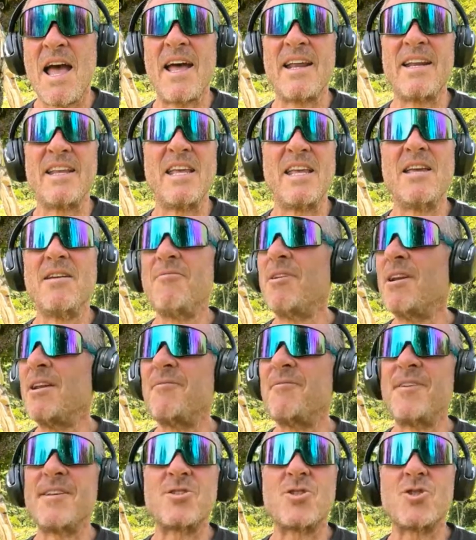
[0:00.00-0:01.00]
And even
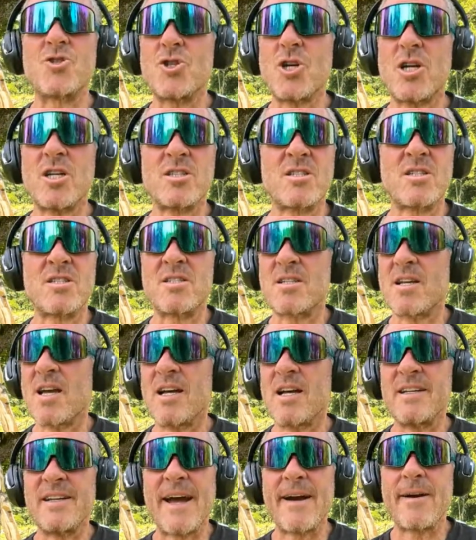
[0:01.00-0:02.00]
if it's just
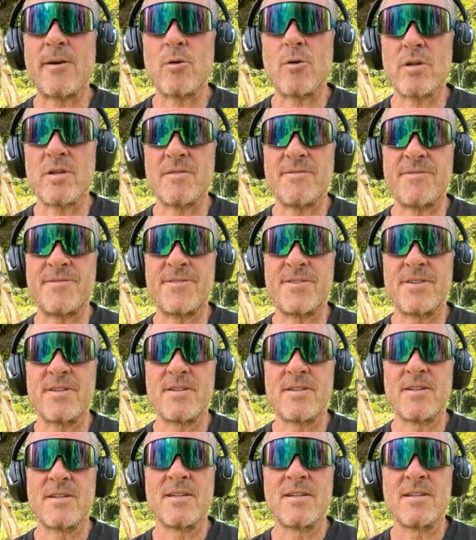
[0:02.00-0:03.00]
a narrative,
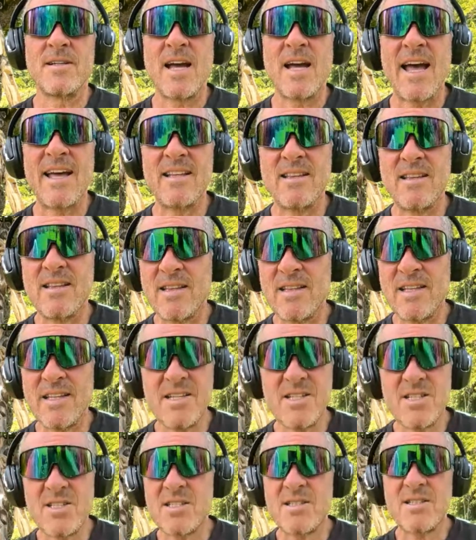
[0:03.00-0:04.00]
at
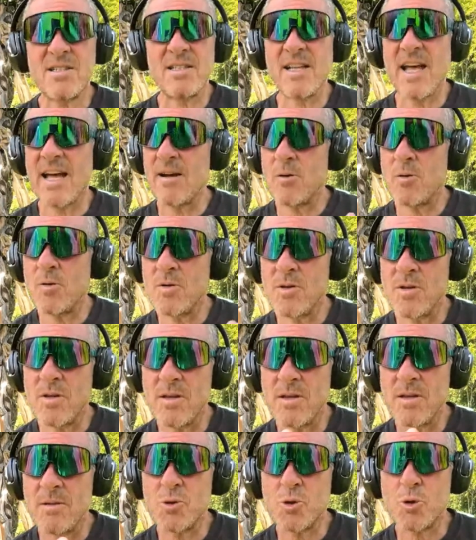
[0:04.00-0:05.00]
least now
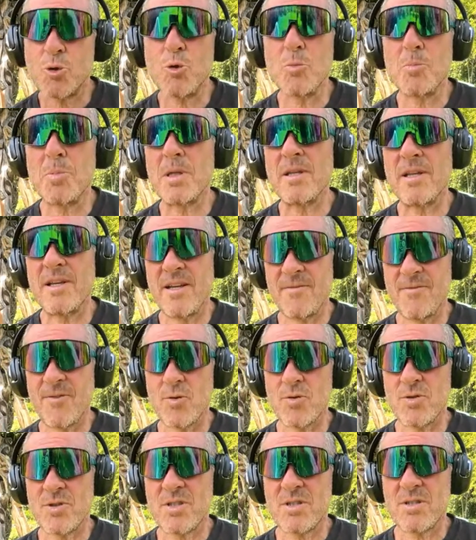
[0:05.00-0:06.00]
true
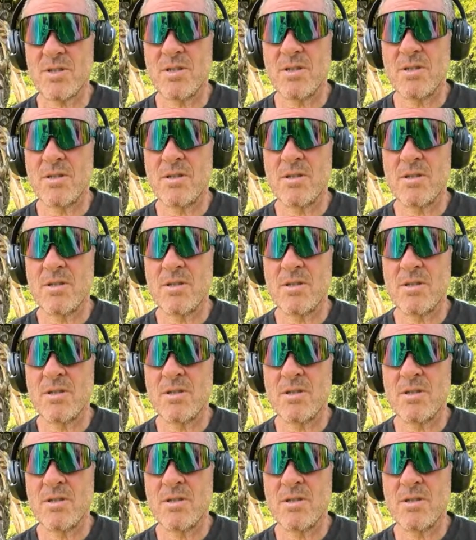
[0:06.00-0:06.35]
believers,